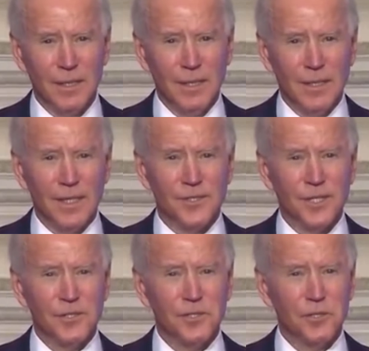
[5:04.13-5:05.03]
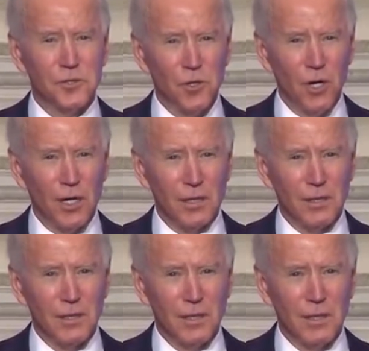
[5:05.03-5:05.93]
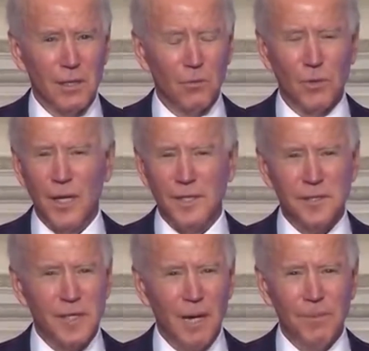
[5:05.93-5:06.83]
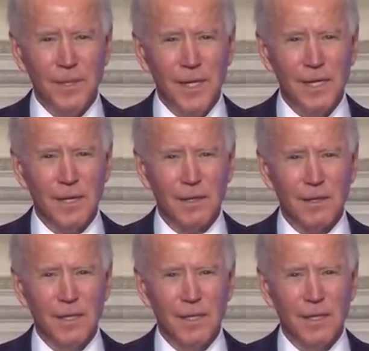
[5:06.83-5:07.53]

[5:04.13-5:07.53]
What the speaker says: It's just the start. We're not stopping there.